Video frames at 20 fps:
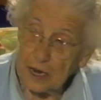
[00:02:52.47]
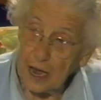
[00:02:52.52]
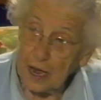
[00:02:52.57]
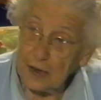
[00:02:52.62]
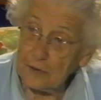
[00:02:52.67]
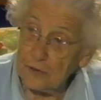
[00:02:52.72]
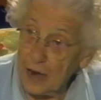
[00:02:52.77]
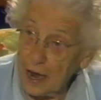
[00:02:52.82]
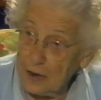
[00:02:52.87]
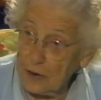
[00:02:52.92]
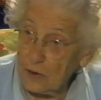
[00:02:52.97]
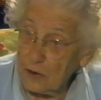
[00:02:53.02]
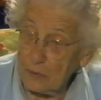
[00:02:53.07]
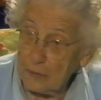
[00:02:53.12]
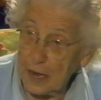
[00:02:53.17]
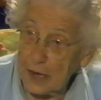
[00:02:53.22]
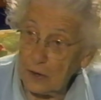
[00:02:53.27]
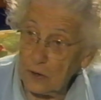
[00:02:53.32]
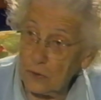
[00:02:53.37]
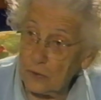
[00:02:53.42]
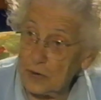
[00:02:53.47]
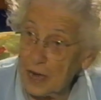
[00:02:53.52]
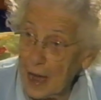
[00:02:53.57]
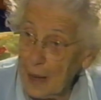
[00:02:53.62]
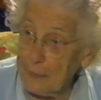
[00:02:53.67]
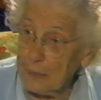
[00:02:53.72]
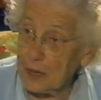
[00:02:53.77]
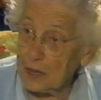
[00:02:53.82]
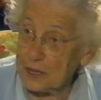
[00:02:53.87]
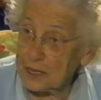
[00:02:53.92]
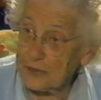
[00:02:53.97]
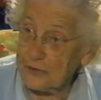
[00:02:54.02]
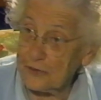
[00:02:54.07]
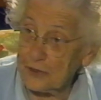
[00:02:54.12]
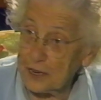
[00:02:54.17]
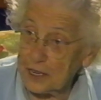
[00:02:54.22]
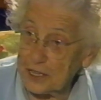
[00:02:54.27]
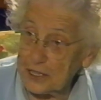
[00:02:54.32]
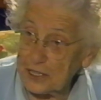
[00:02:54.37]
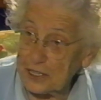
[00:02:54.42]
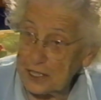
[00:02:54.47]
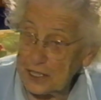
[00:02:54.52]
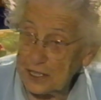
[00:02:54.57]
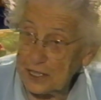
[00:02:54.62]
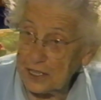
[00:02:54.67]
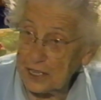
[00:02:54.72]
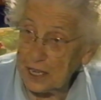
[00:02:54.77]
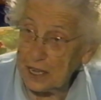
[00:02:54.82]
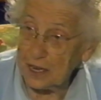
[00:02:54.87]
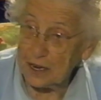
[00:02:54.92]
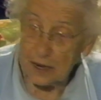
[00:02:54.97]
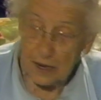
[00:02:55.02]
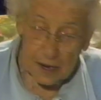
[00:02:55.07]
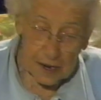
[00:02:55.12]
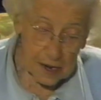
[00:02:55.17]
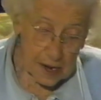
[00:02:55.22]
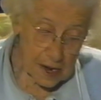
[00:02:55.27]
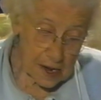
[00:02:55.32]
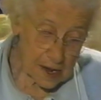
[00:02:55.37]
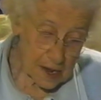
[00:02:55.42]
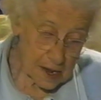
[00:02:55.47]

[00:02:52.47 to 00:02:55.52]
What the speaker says: I dried all my own apples, for instance, here,